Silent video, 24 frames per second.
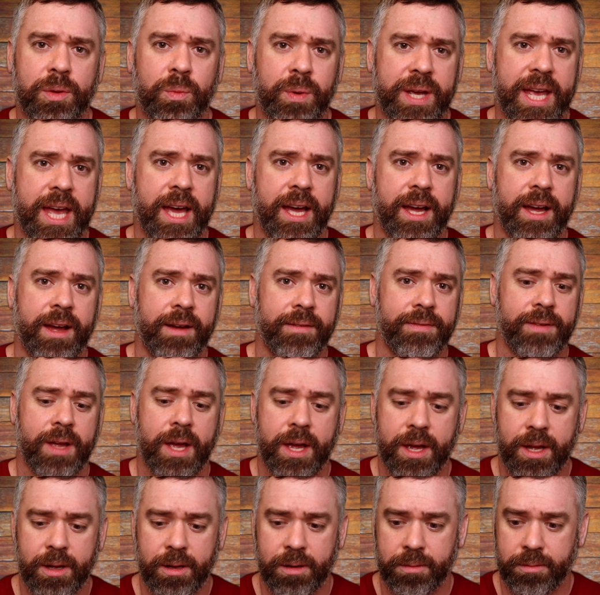We have
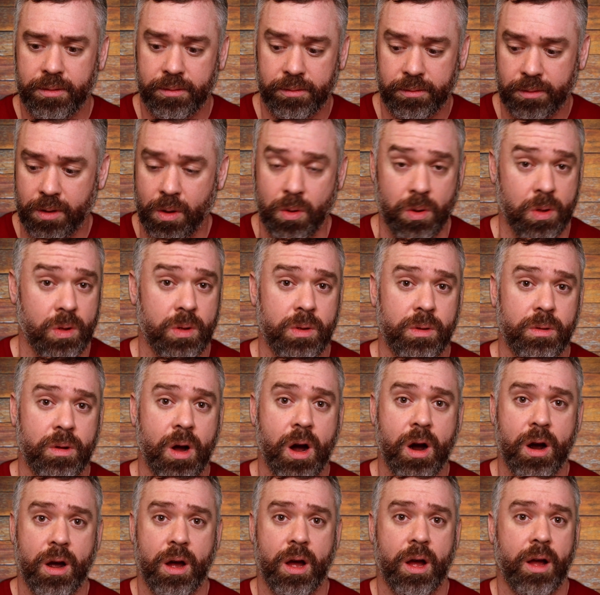local
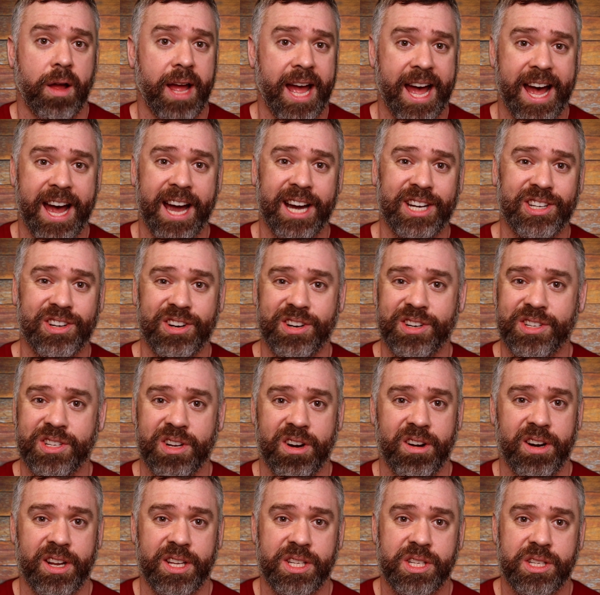actors,
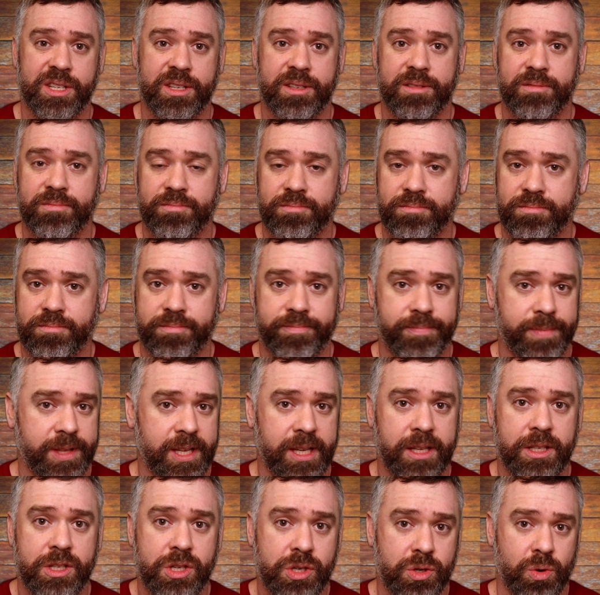artists,
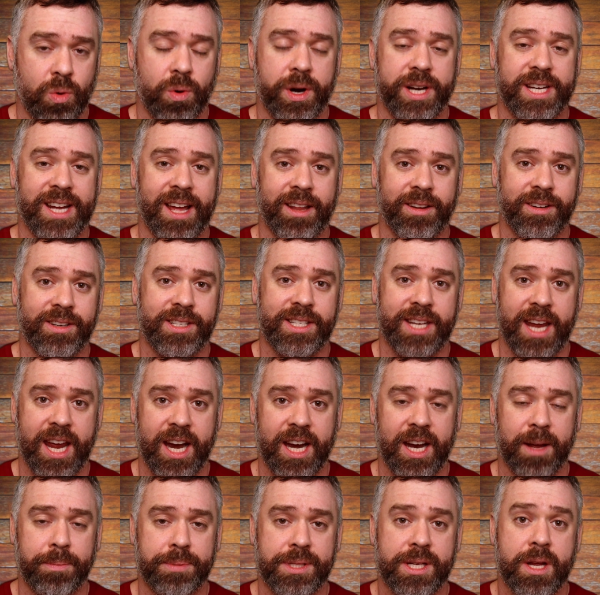storytellers,
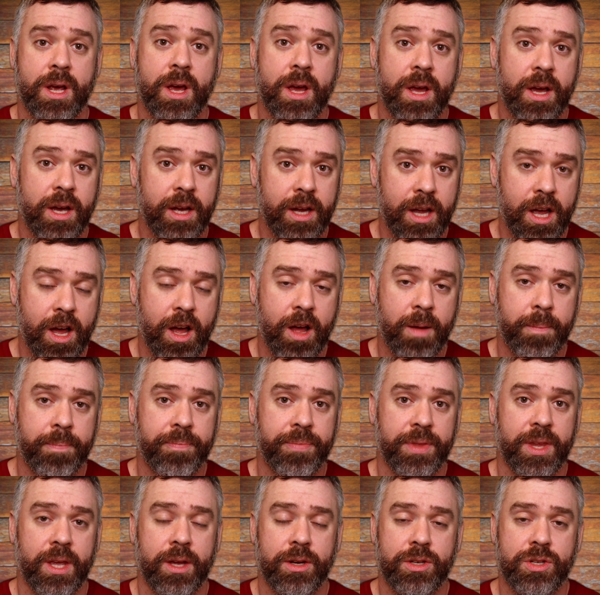stand-ups
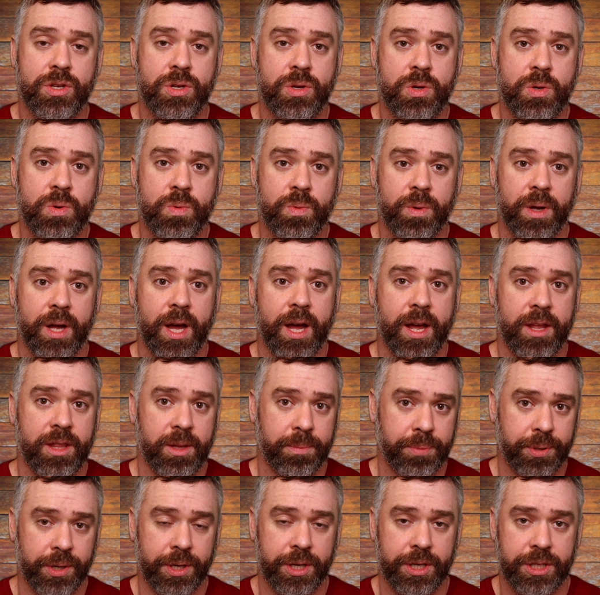come to
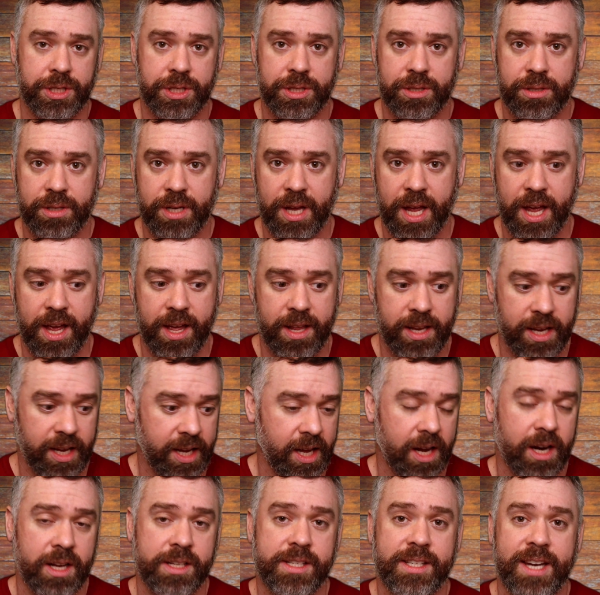the Push, and they
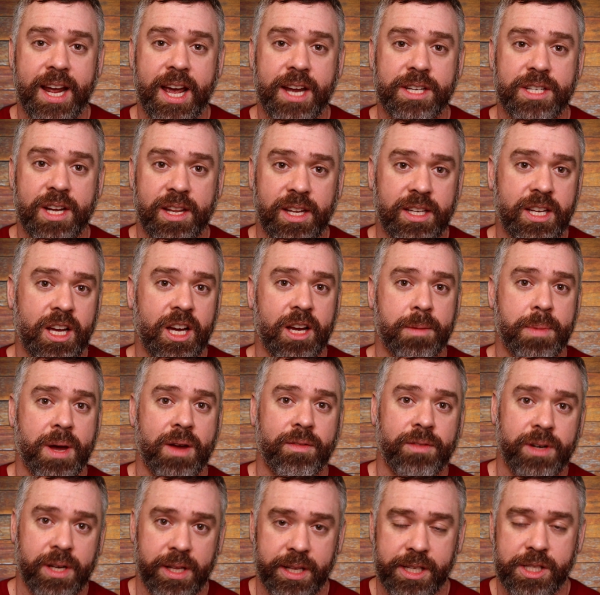get on stage and they talk
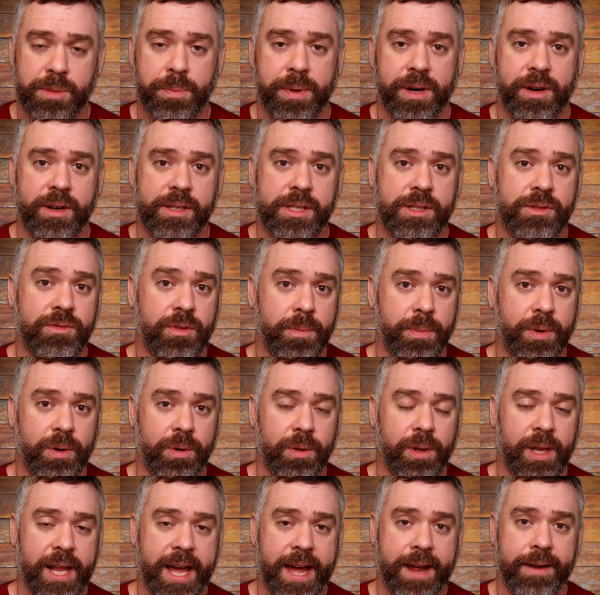about real experiences from their
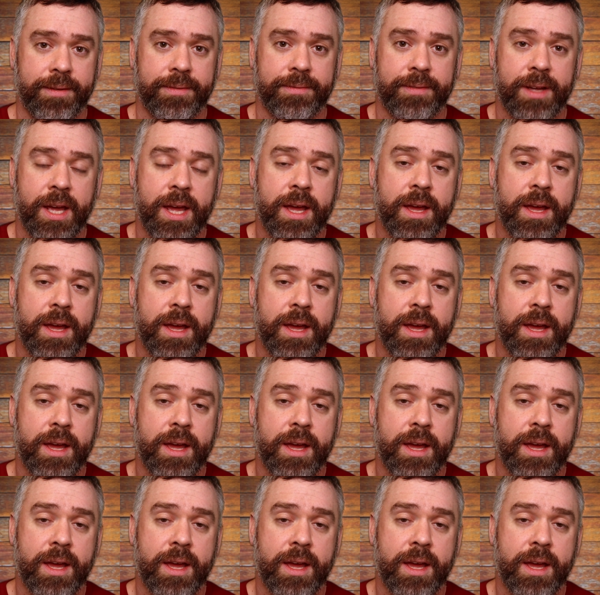own life.